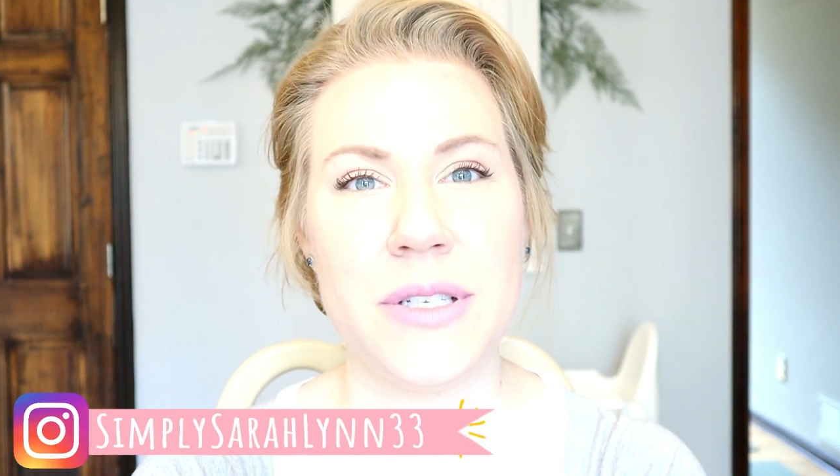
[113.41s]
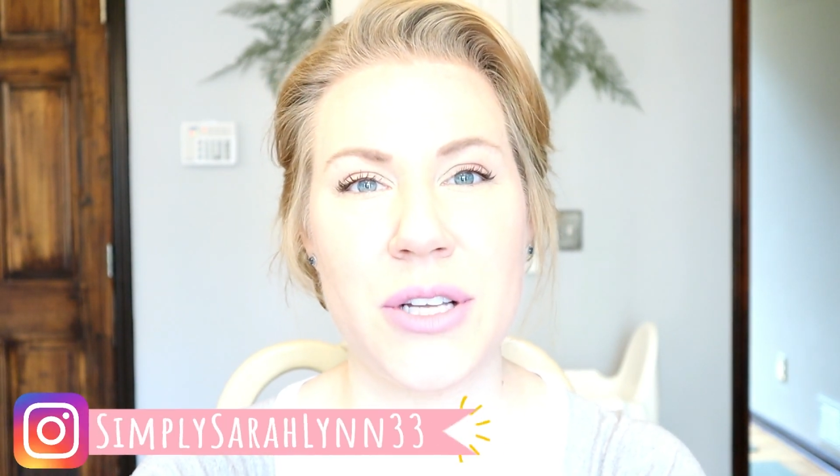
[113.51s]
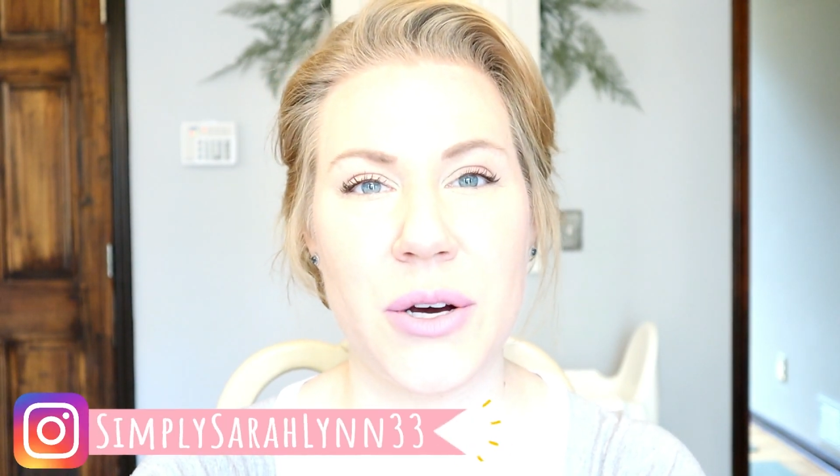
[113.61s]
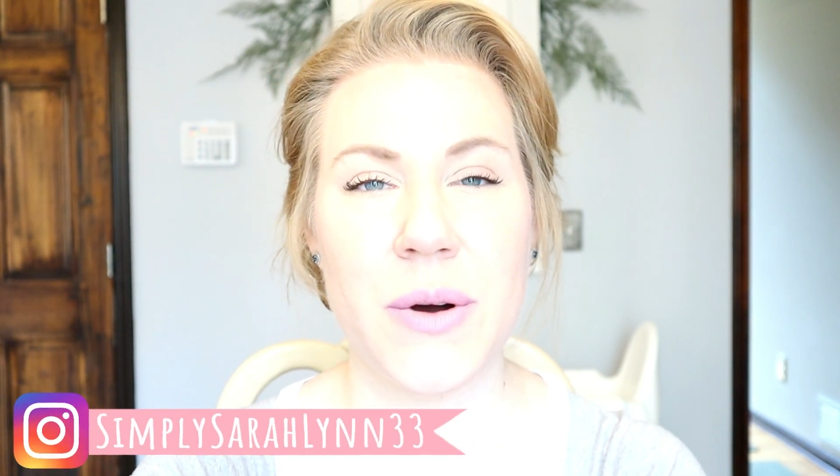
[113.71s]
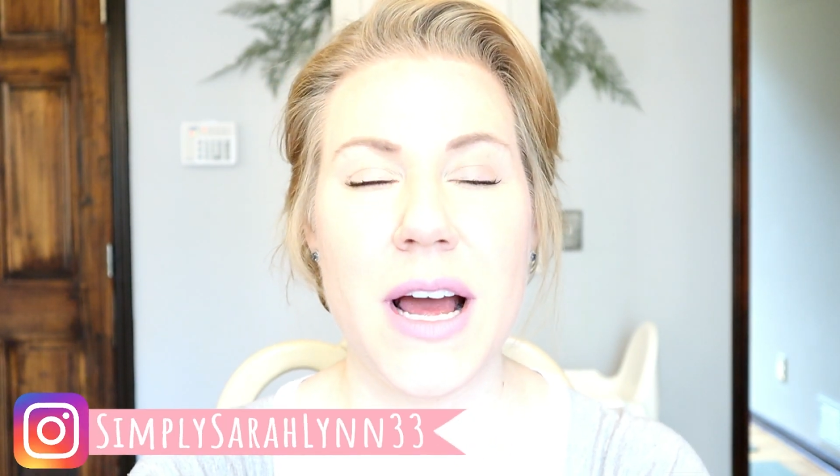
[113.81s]

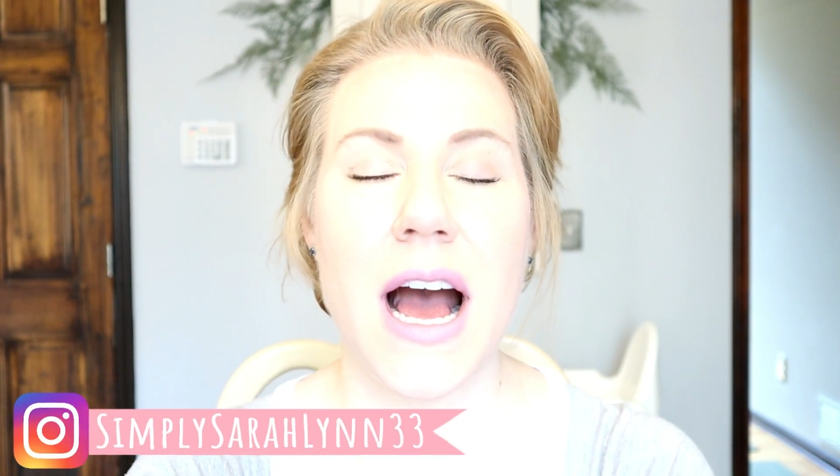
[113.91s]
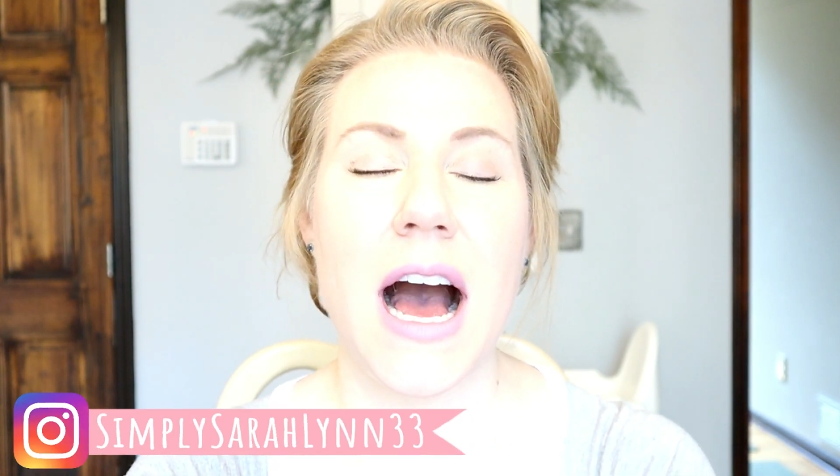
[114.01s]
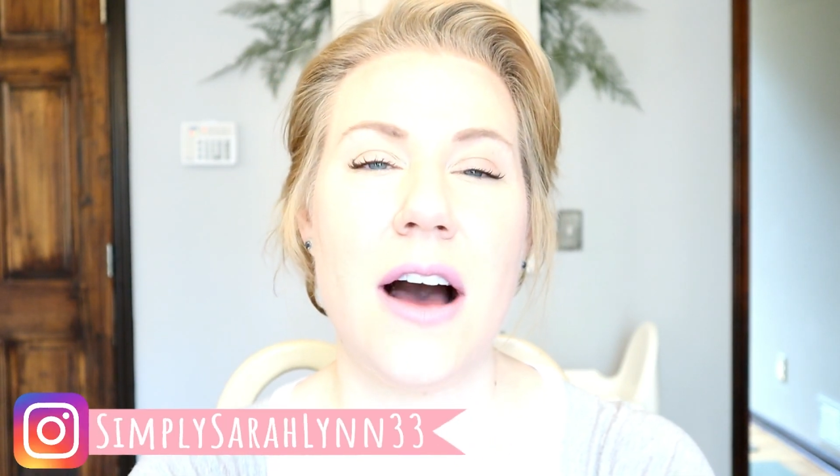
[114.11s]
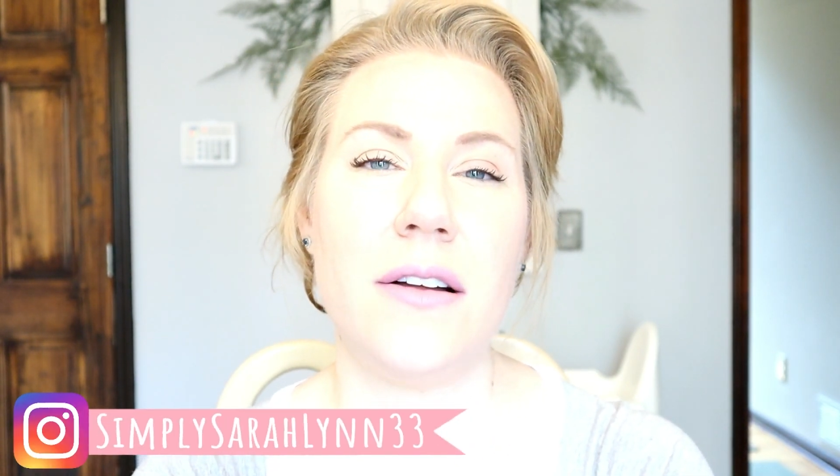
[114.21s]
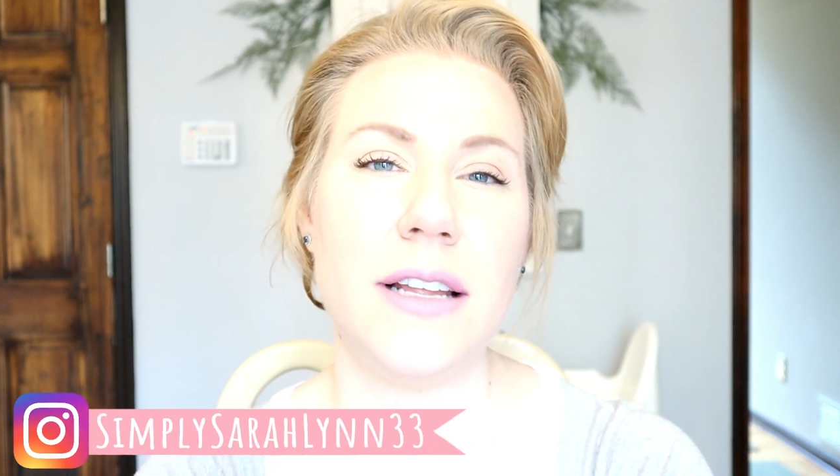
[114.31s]
So
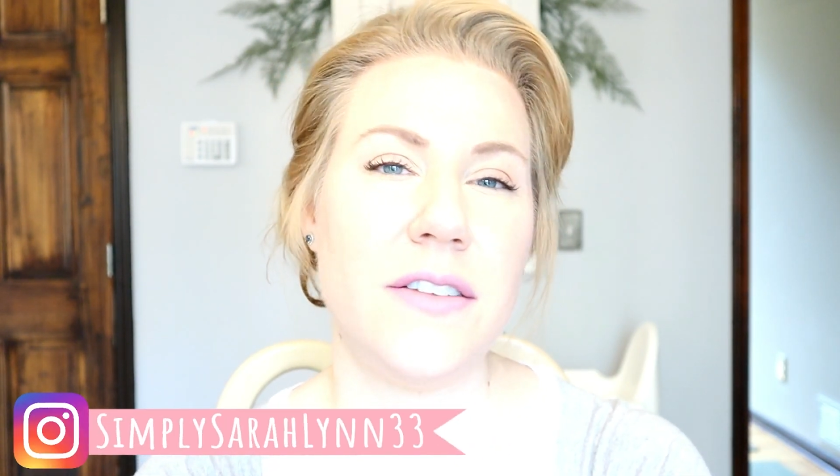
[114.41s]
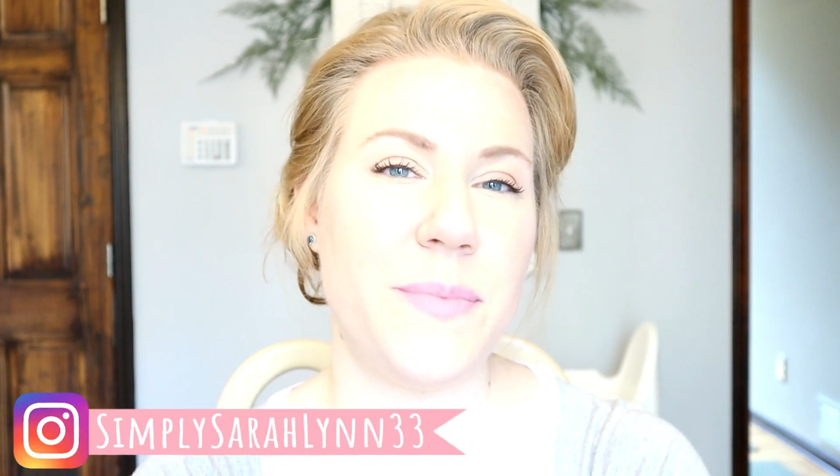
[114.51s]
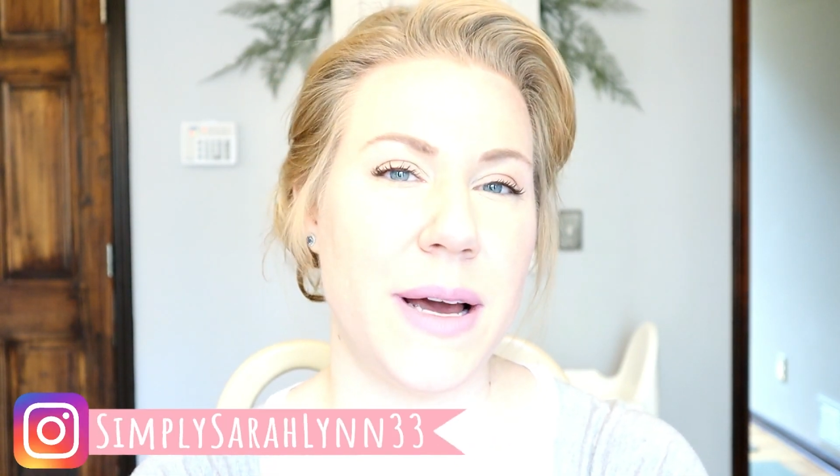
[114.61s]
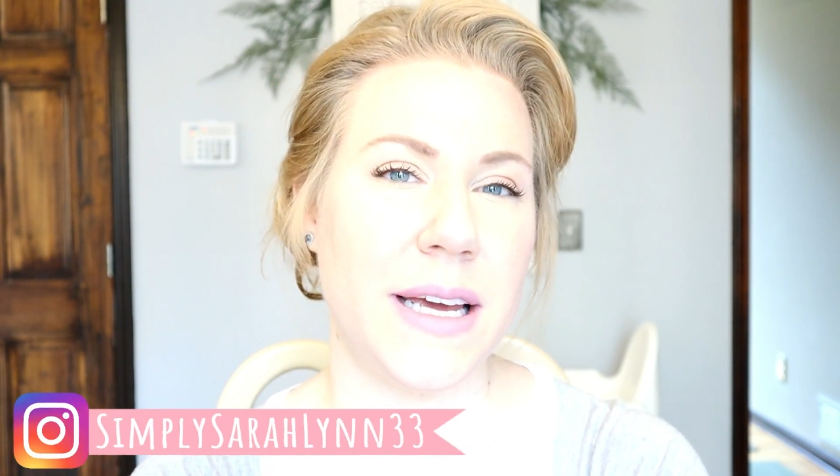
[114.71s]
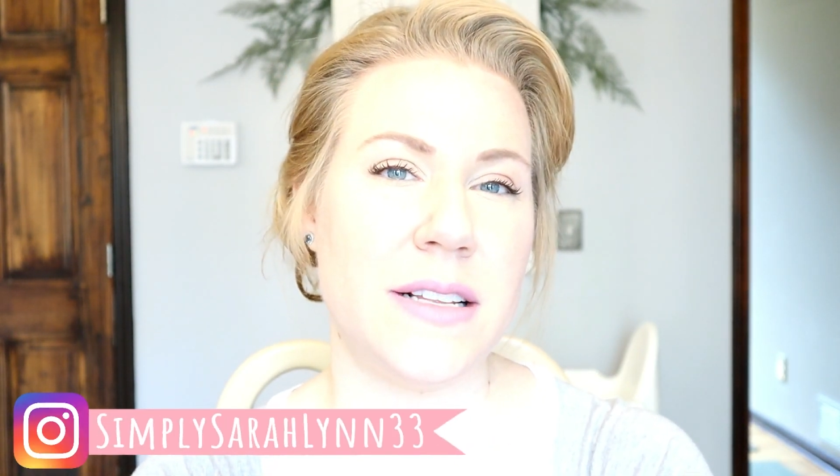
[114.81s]
I'll leave
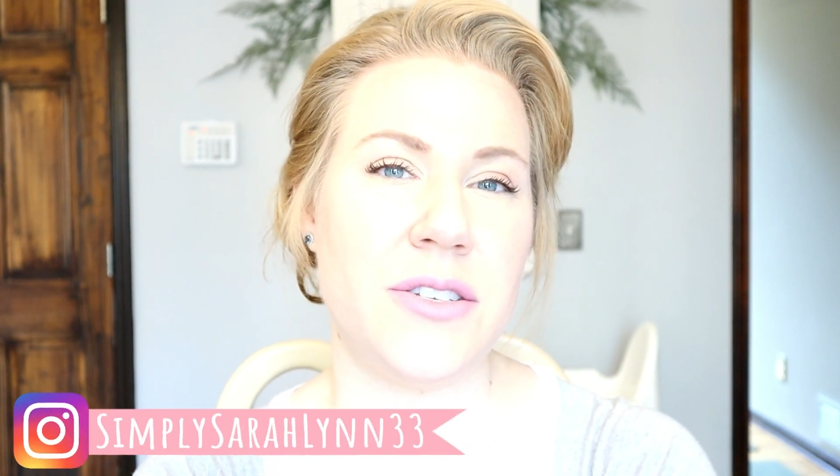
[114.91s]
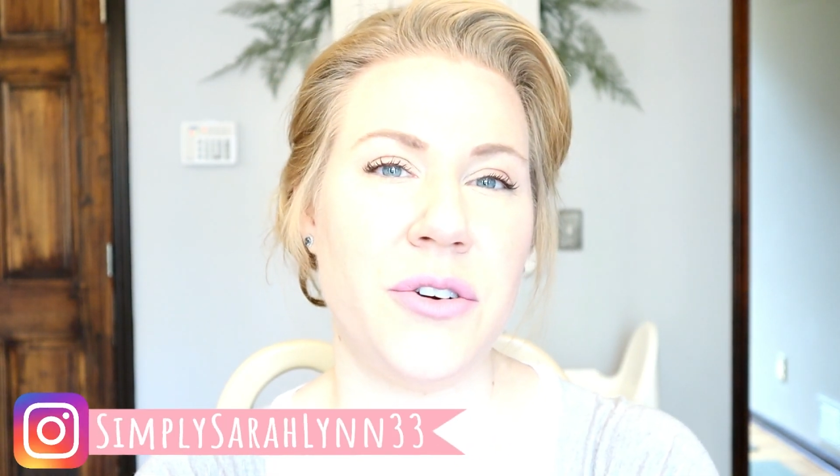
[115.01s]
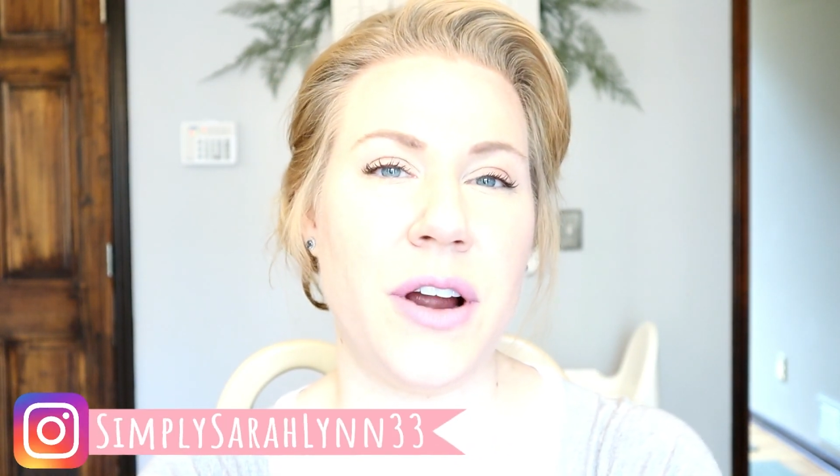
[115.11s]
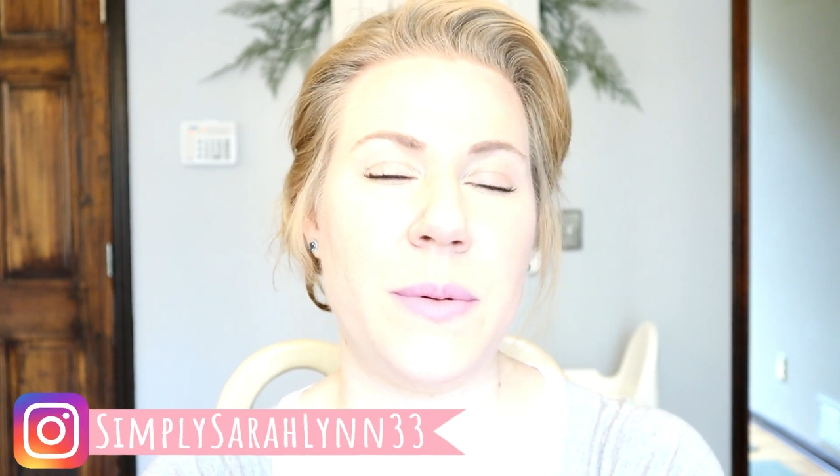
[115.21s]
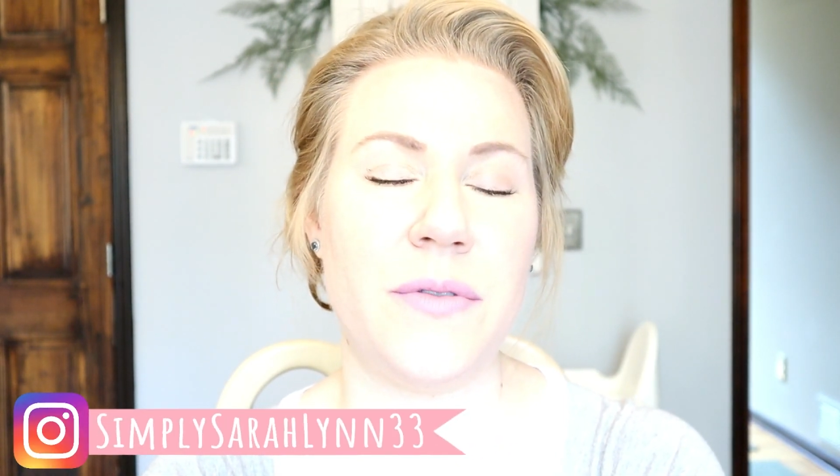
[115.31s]
my Instagram